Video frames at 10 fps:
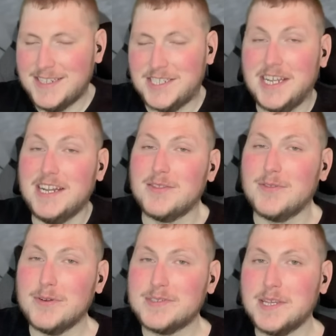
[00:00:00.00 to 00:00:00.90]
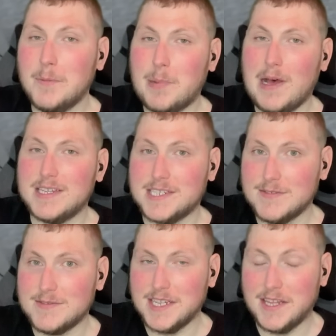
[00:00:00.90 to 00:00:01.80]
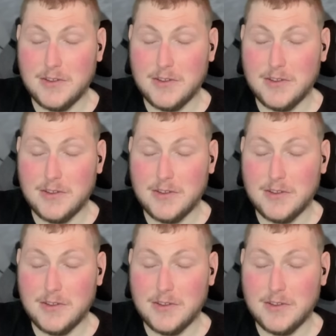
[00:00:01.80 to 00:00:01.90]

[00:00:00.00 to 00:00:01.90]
She had to throw some positives in there.